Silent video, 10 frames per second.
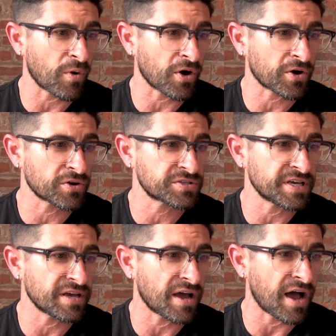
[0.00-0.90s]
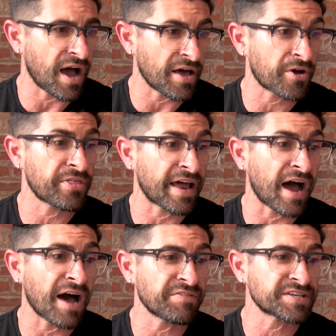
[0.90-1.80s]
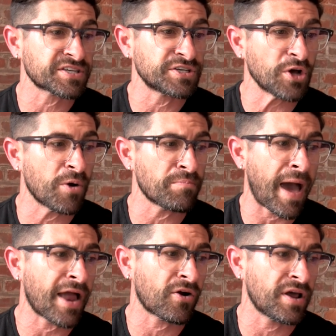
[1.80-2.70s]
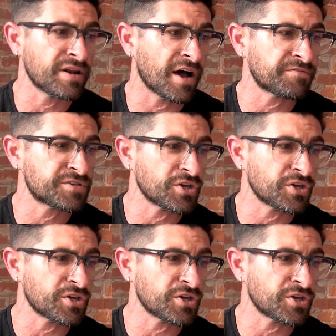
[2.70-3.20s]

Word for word: workers the, or uh, that obviously don't matter enough